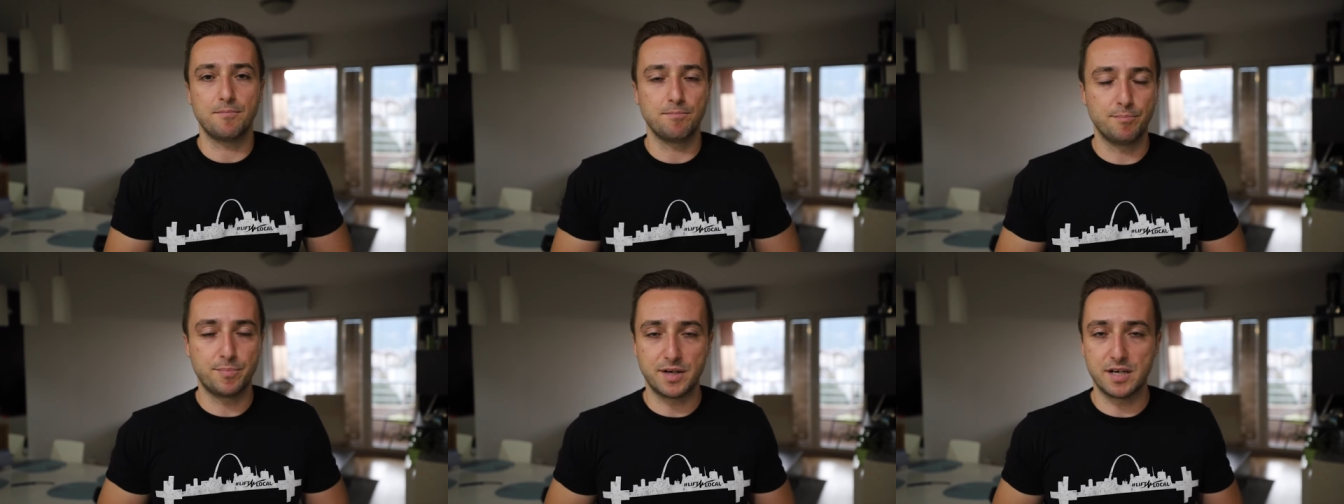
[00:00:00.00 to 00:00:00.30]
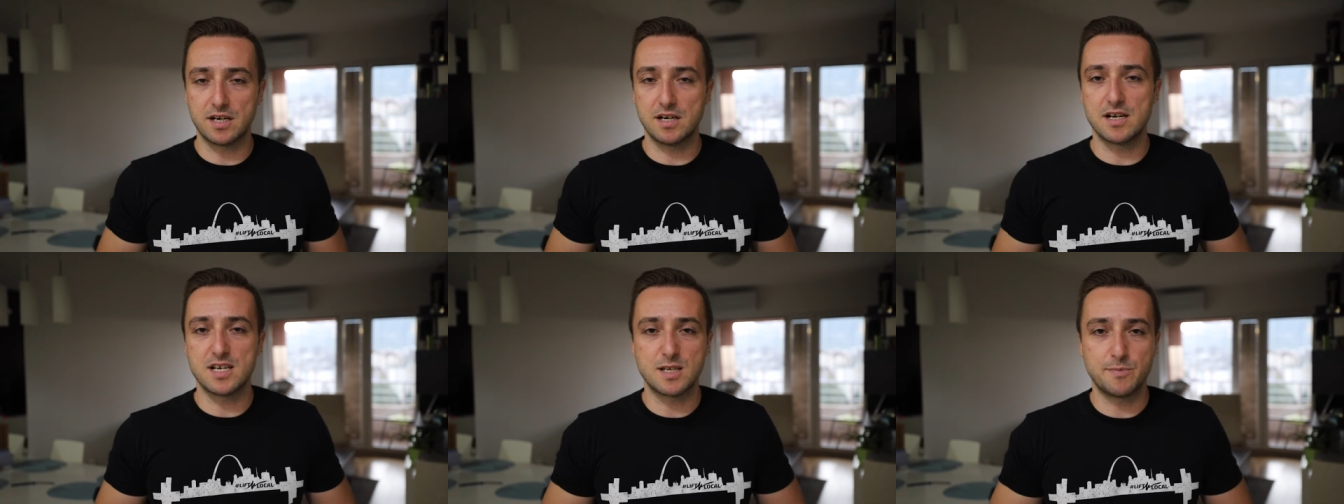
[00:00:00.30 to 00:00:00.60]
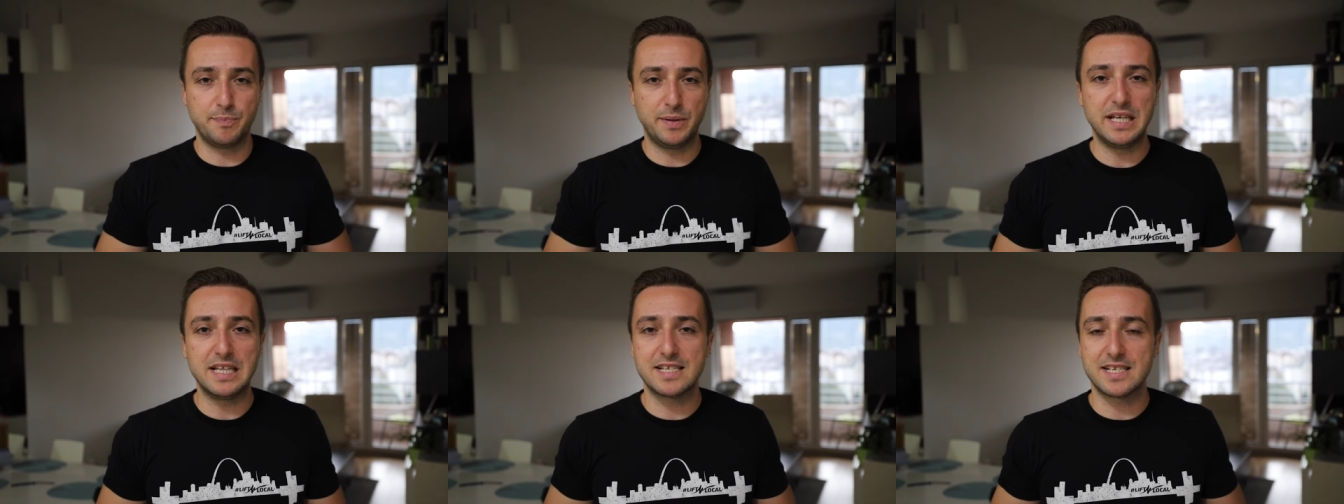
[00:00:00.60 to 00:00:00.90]

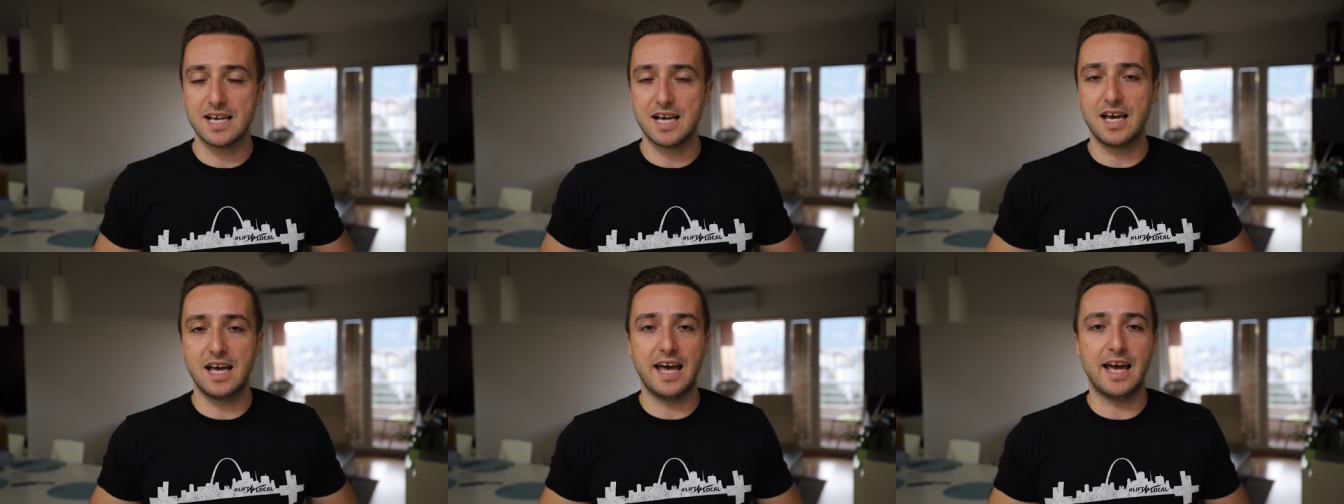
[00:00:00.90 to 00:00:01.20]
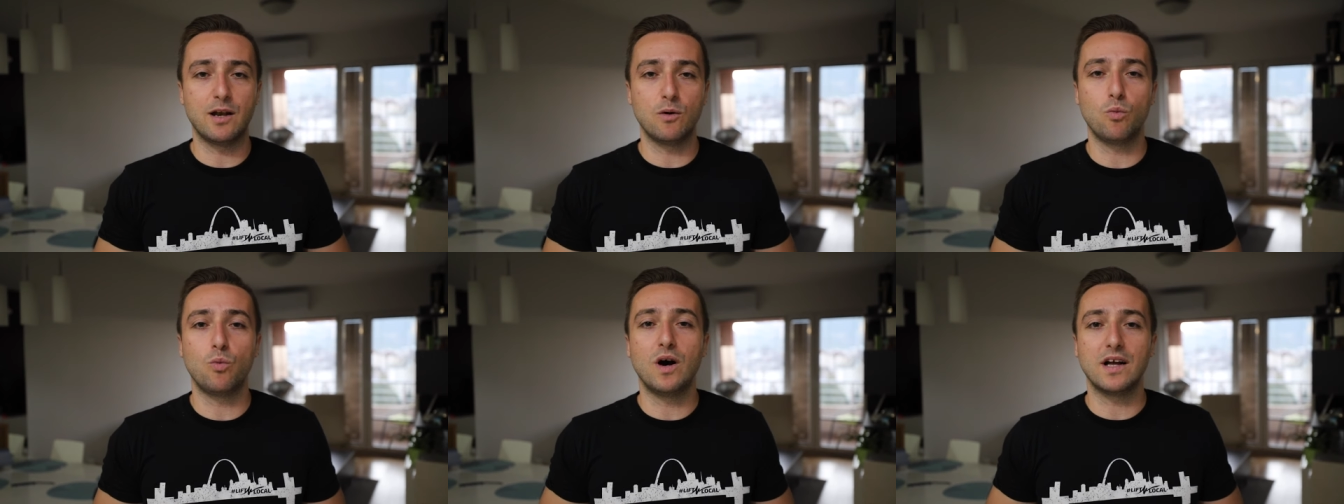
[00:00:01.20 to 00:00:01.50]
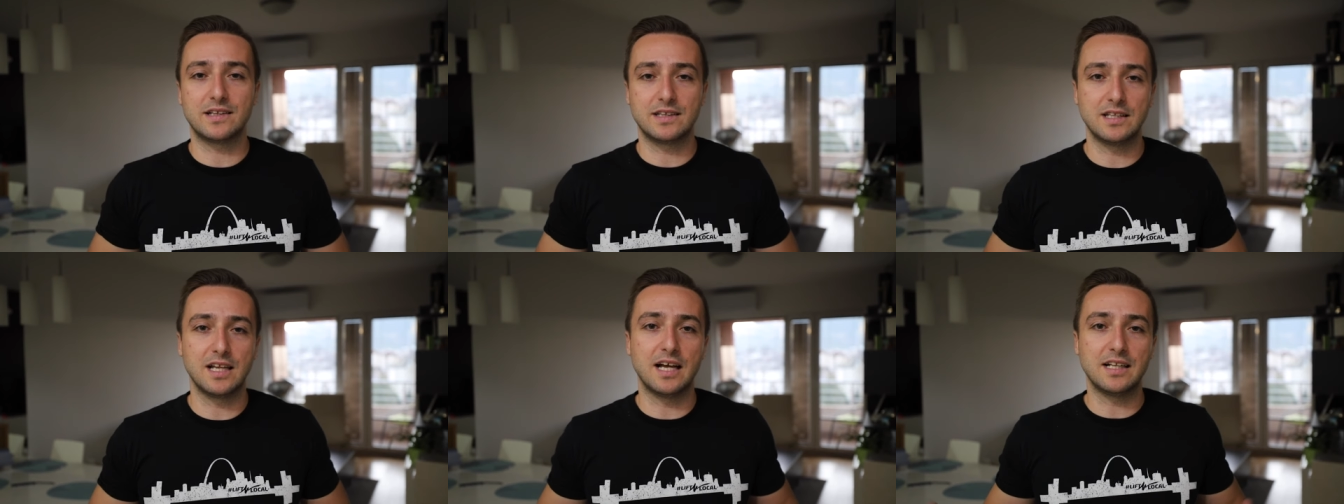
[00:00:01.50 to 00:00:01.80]
burgers, pizza, and
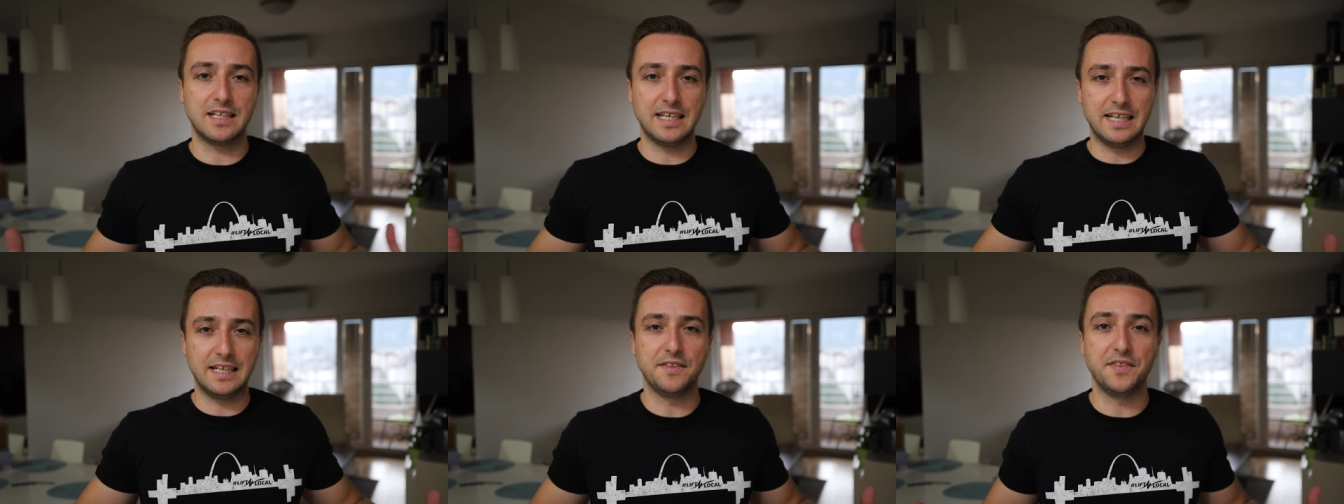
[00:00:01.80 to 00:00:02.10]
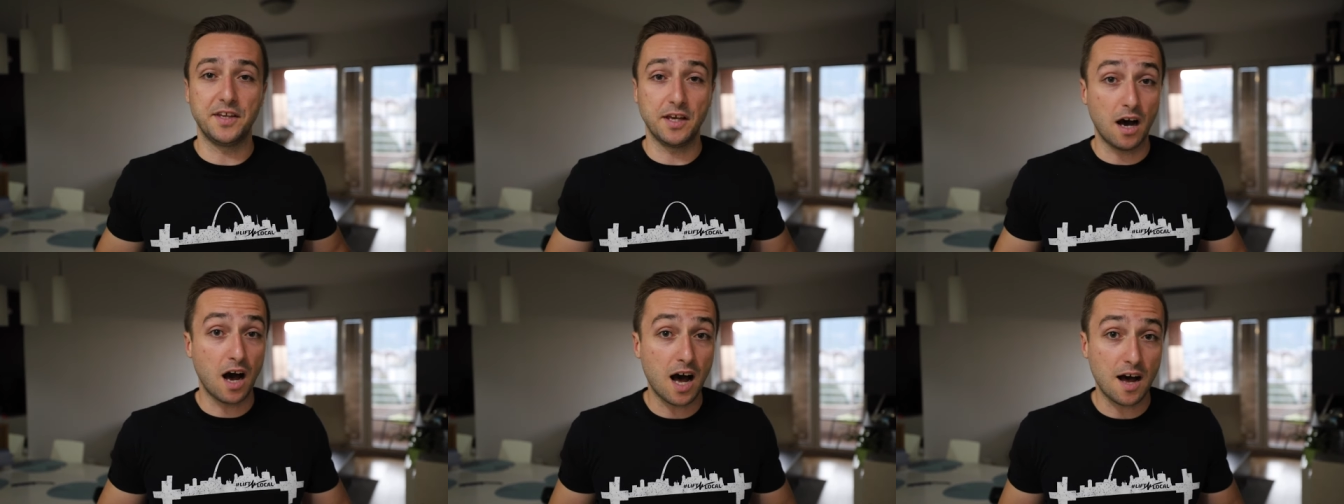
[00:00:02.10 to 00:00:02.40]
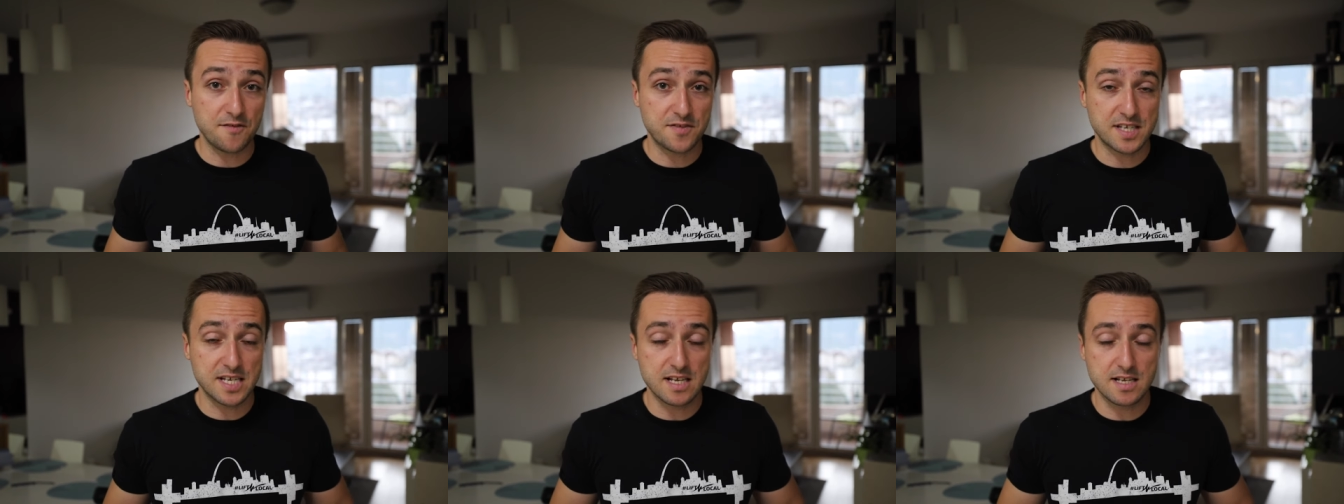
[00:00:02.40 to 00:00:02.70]
whatnot in the
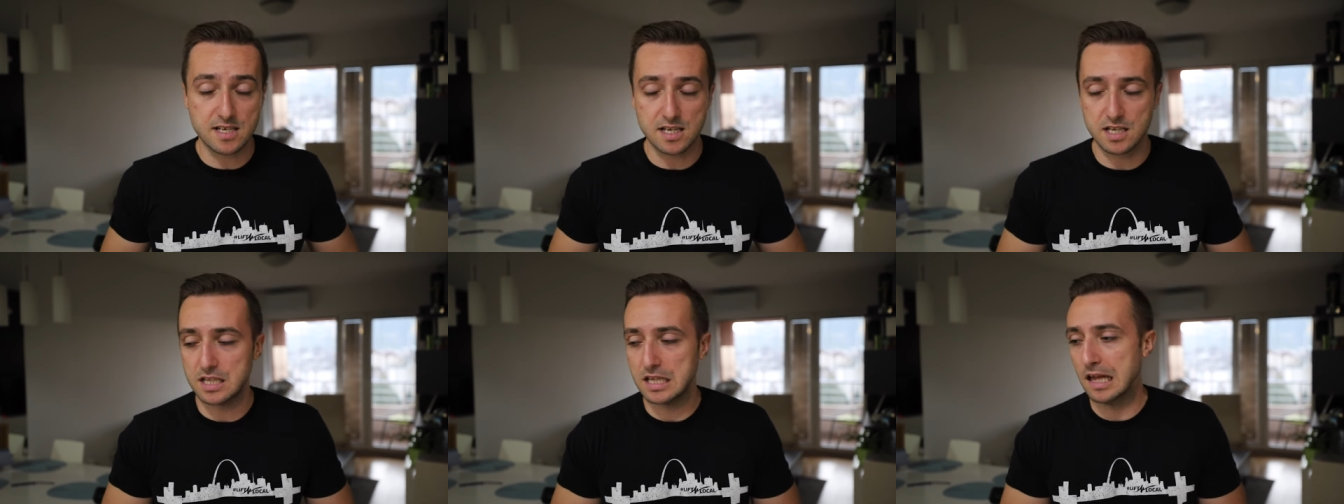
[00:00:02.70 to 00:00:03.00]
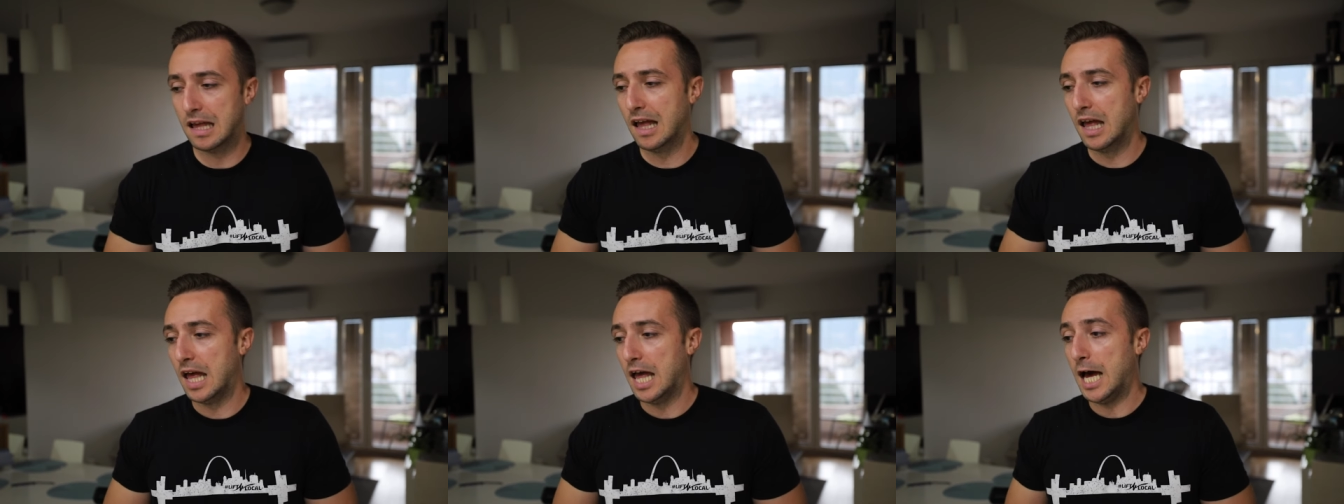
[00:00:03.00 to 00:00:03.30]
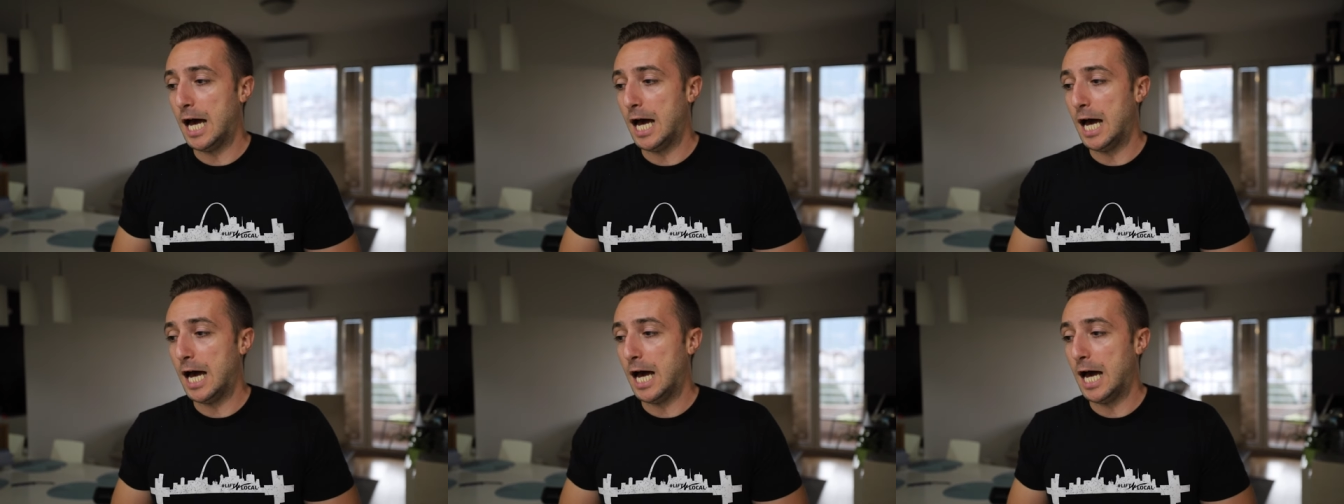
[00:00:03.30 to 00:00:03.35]
off season.